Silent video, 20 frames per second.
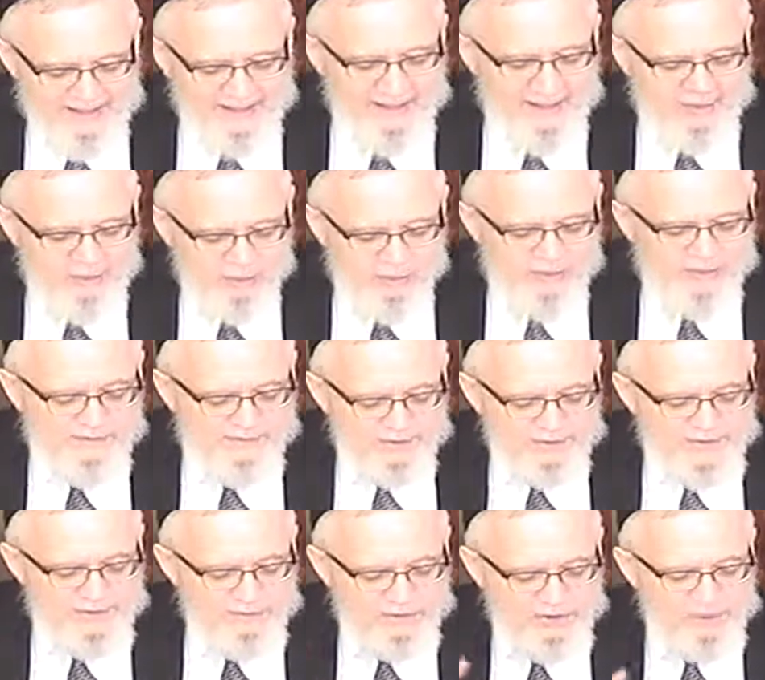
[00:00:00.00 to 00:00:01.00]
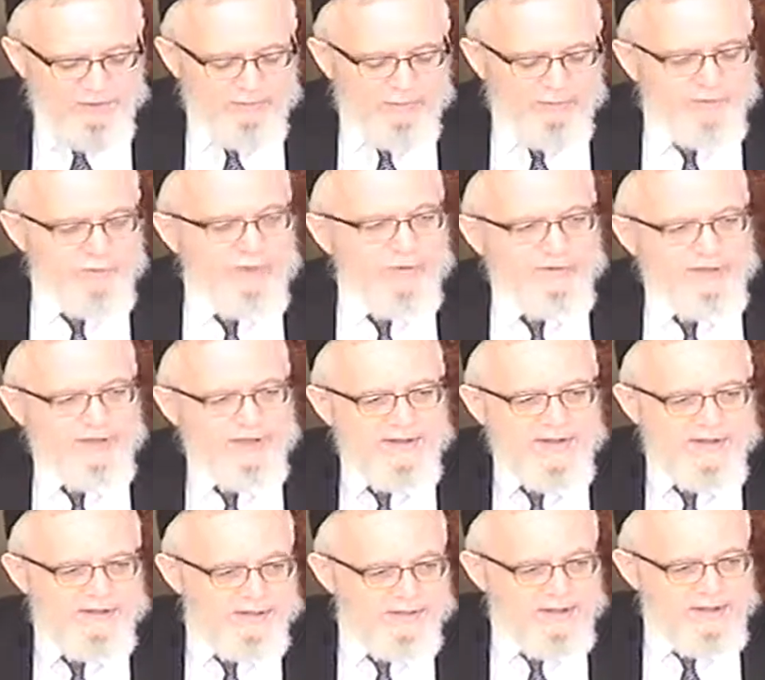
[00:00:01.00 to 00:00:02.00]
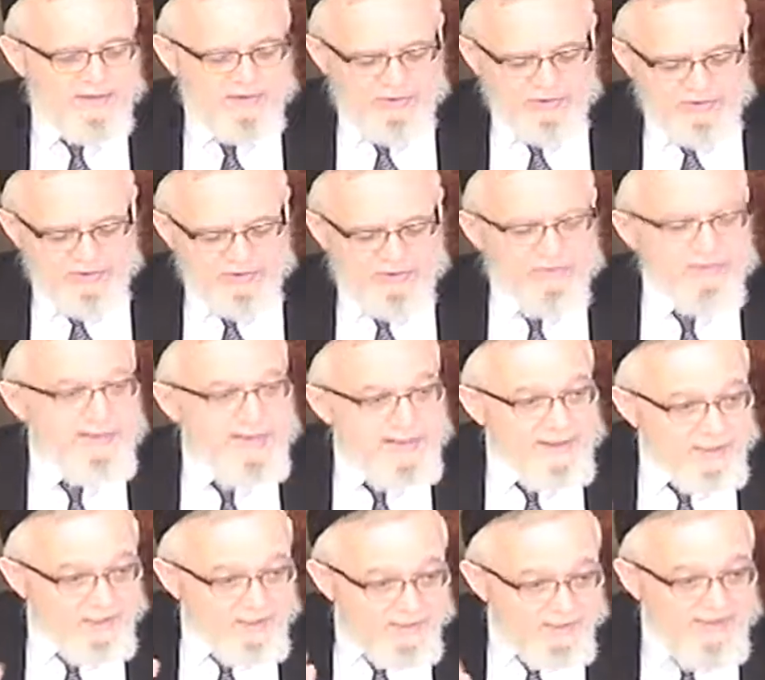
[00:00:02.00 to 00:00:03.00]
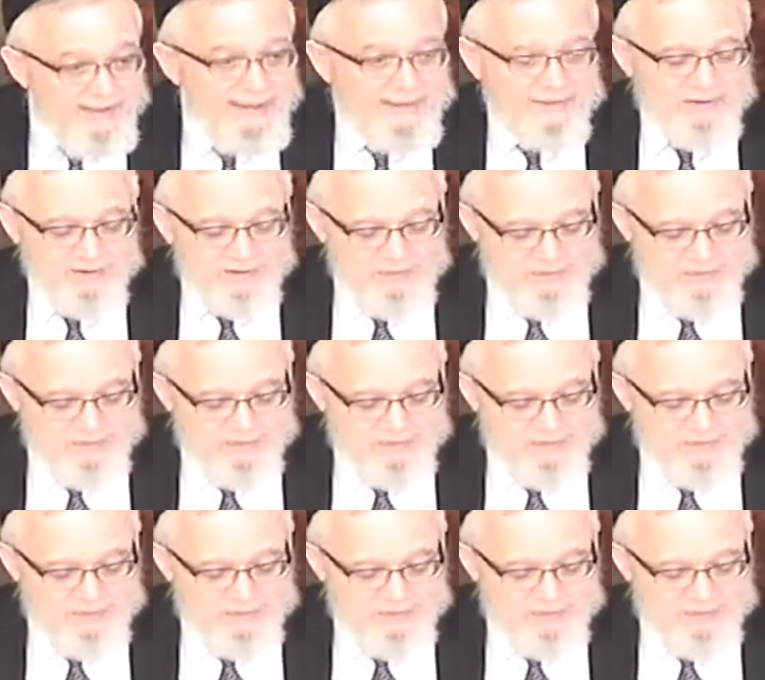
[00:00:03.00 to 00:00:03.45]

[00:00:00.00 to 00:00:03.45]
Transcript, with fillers: was the next stage? Then it was bondage.